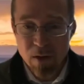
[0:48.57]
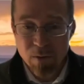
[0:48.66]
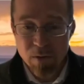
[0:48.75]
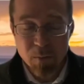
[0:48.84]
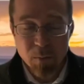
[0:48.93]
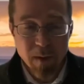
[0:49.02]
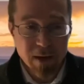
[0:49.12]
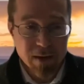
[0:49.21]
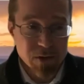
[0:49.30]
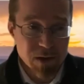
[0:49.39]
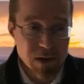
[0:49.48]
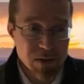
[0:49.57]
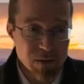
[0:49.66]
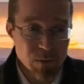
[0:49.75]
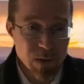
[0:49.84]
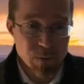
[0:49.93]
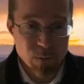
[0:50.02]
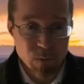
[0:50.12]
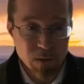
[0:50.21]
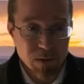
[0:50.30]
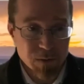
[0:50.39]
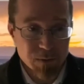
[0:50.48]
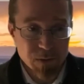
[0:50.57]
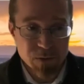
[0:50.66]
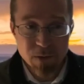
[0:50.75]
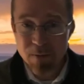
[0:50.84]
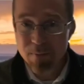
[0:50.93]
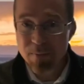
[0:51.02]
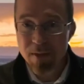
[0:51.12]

will impact and change the way we work in the future.